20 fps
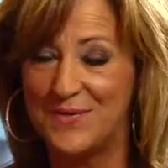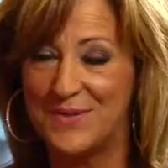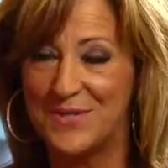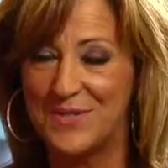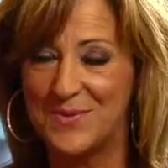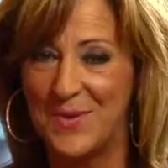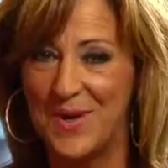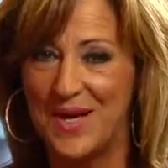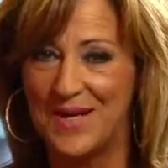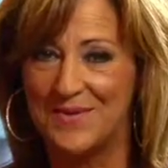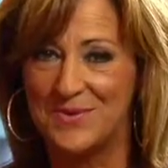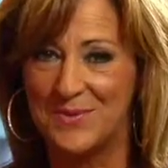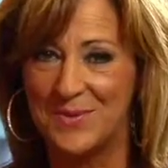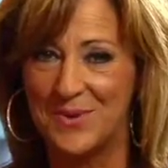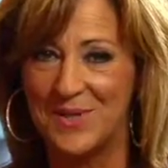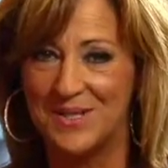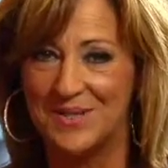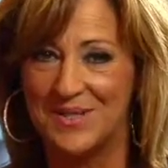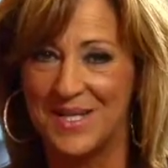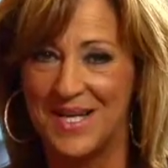
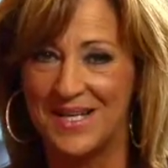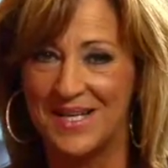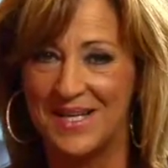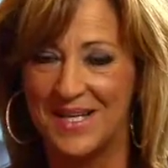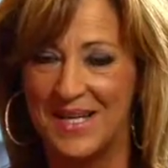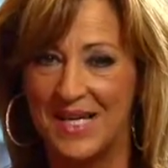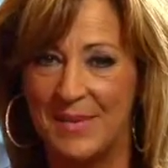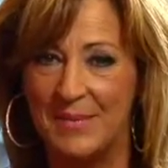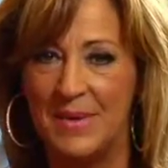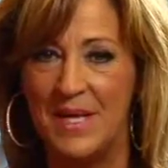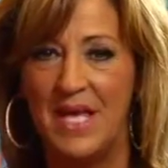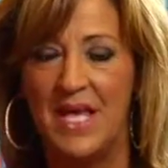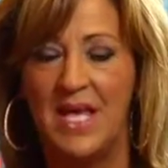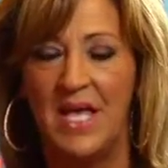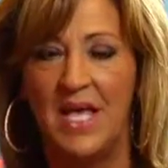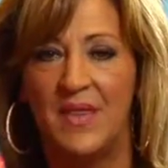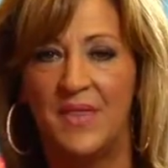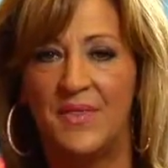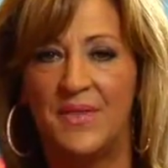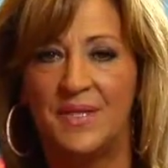FirstWivesWorld.com.
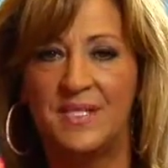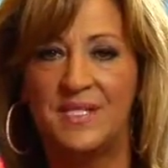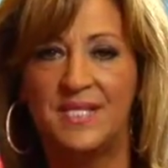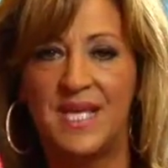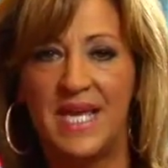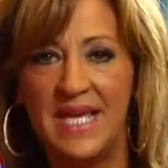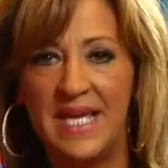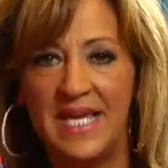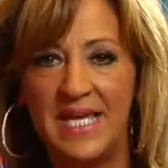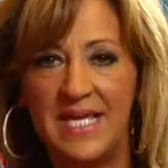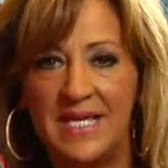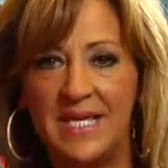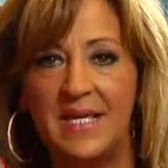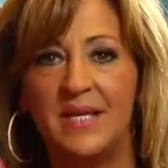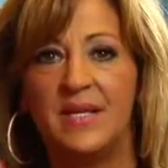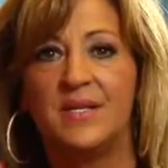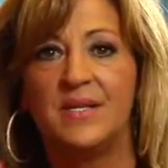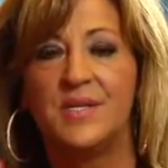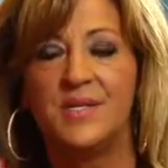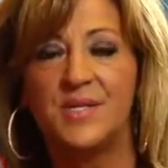The day
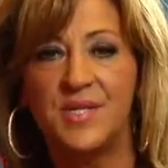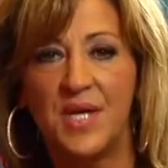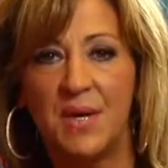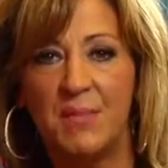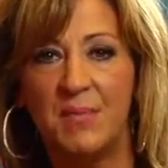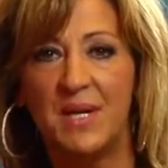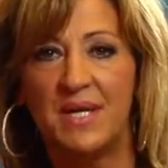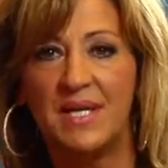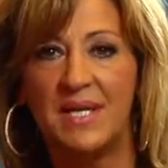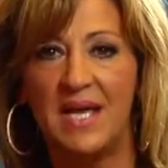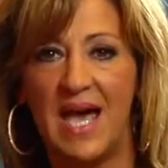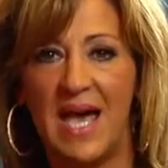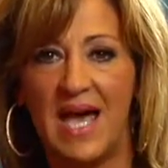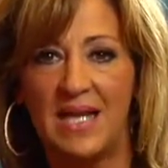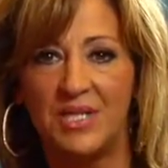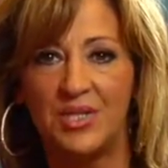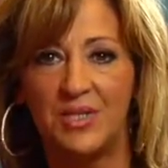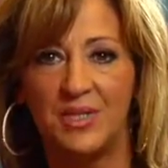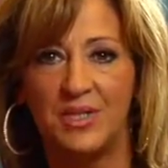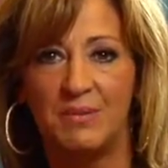somebody
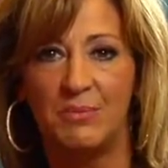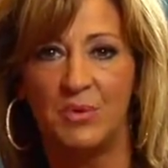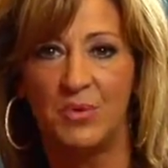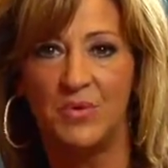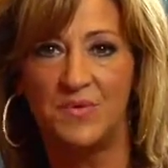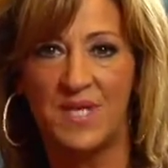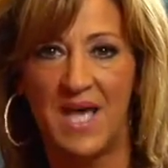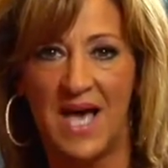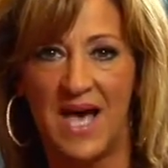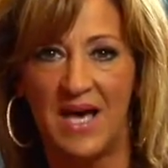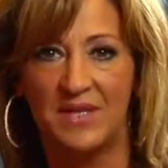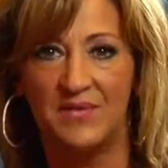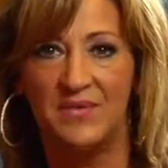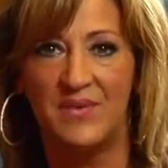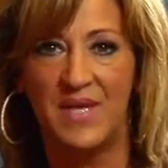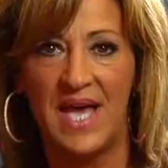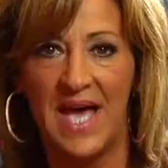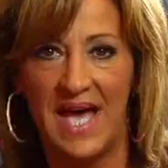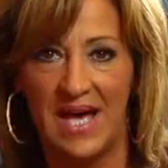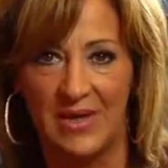actually moves out of
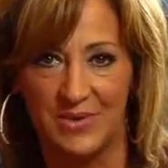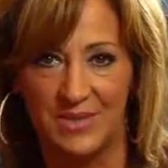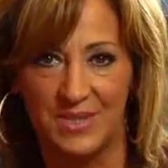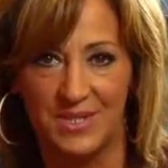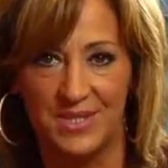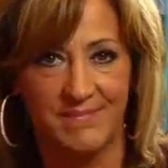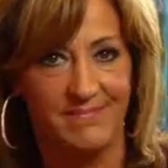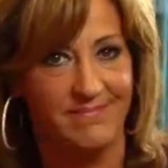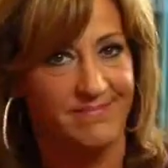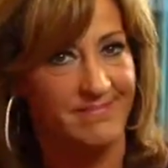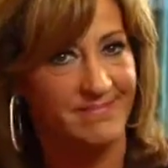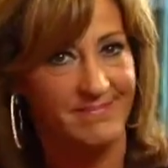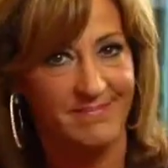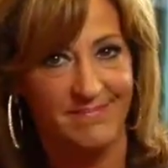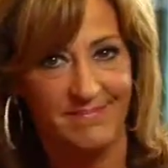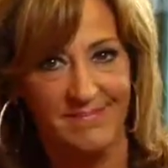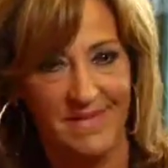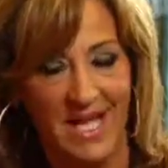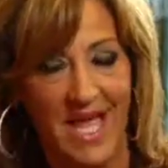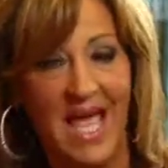the house,
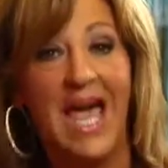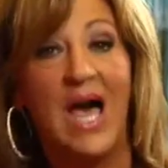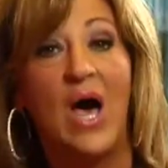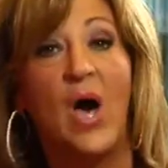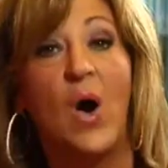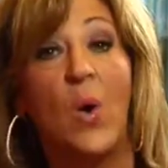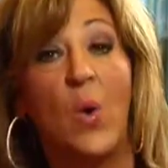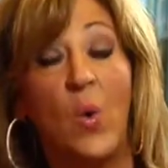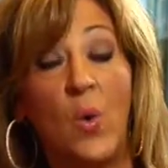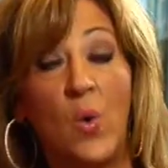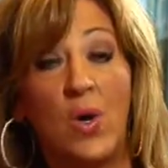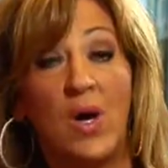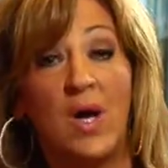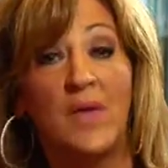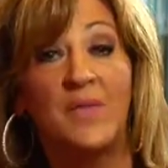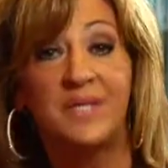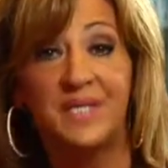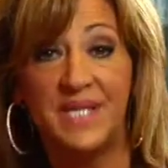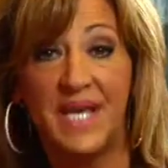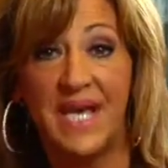
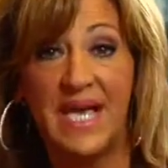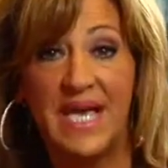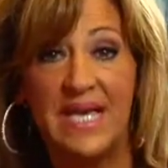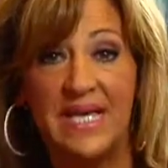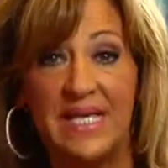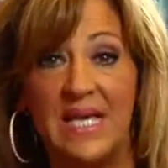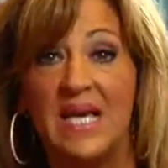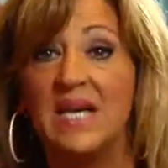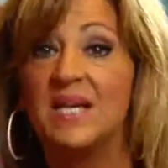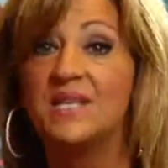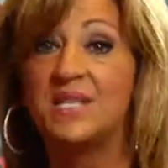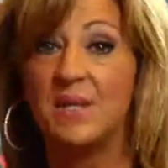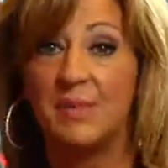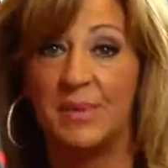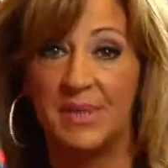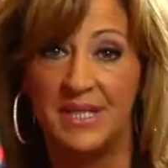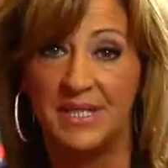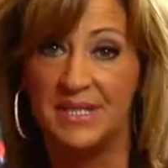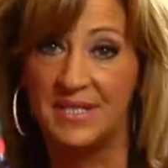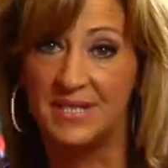or the day
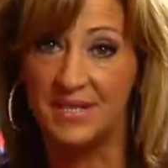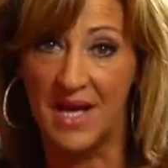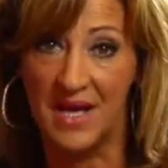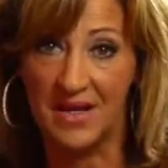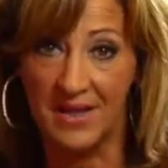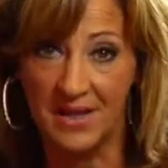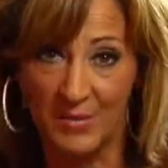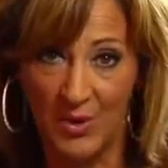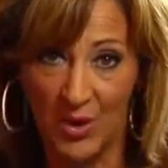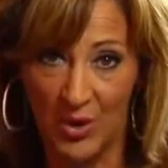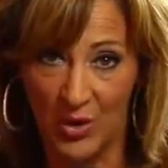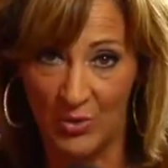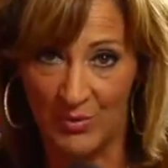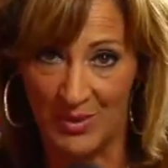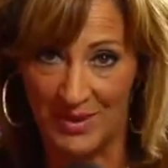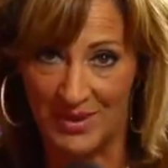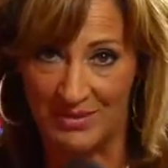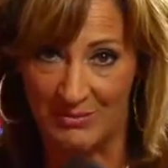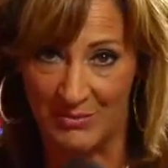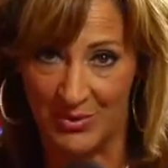somebody does not come home
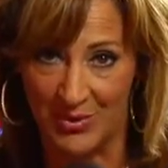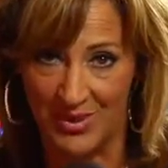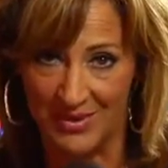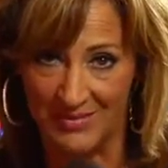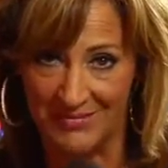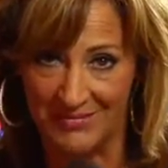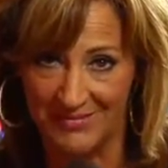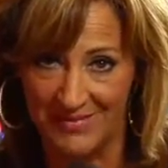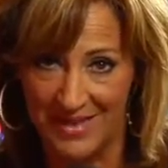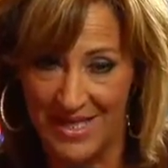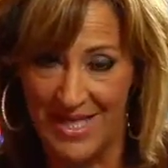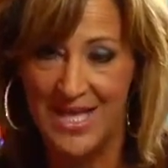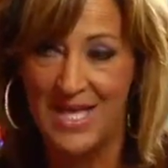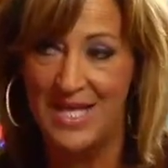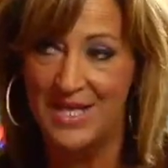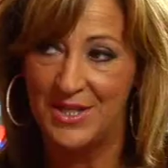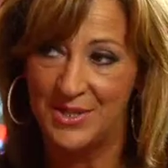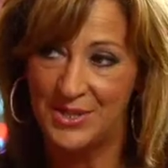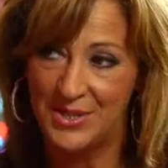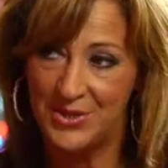anymore.
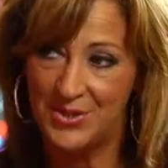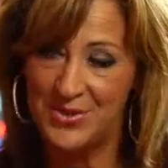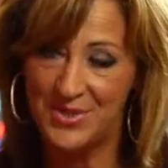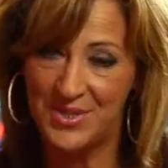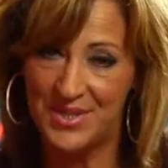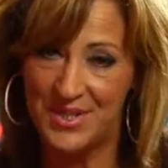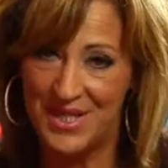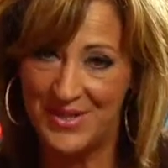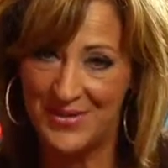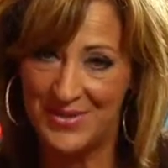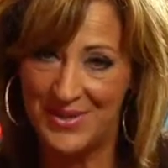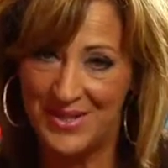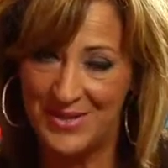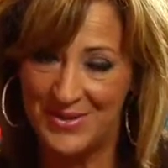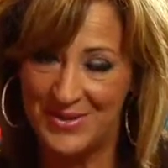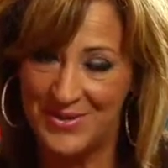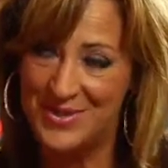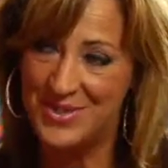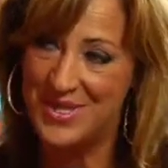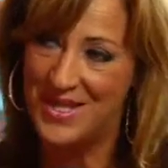Two
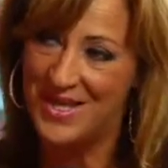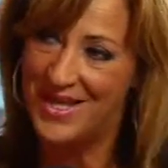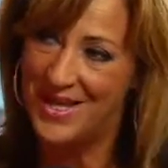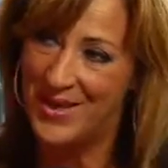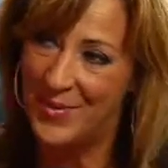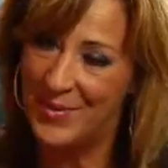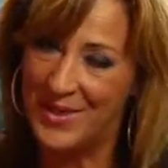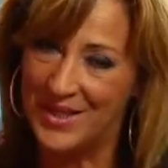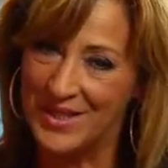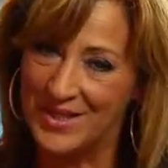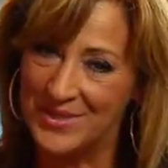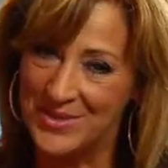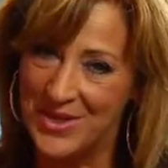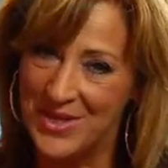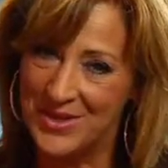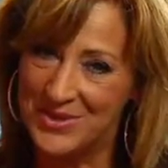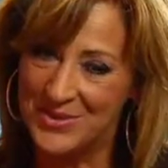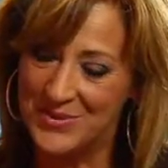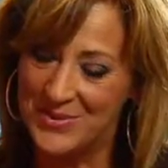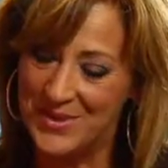scenarios. We're going to
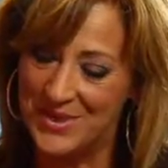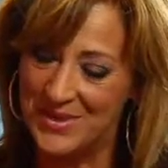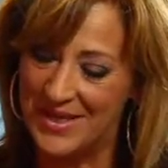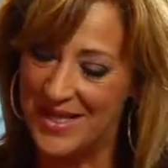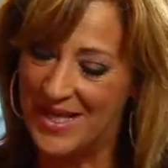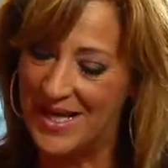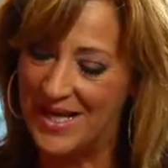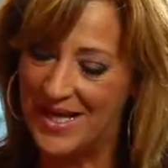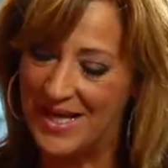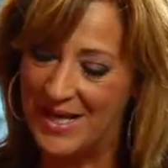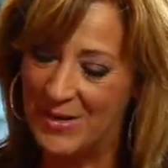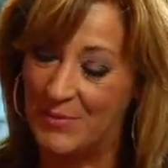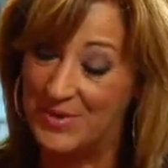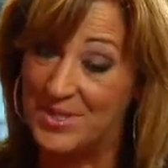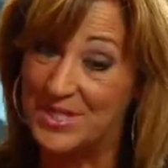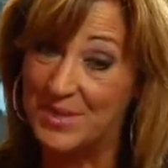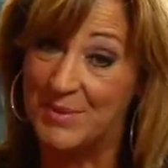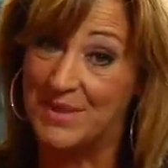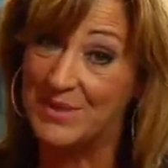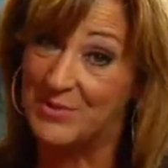talk to it
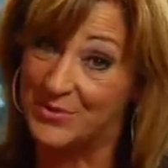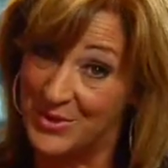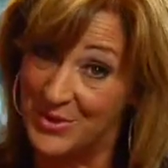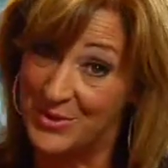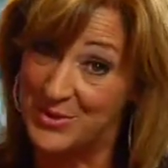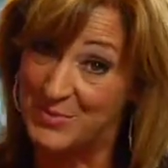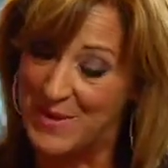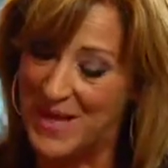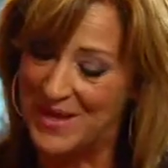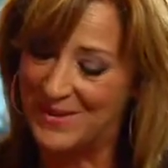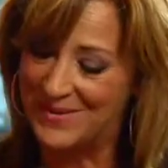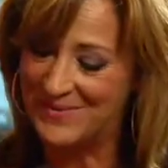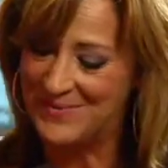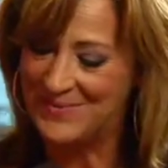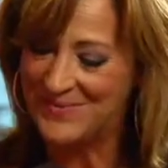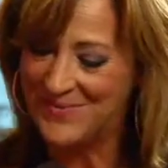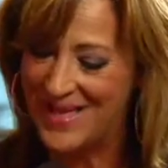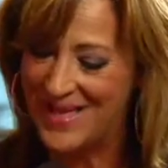with somebody who knows better.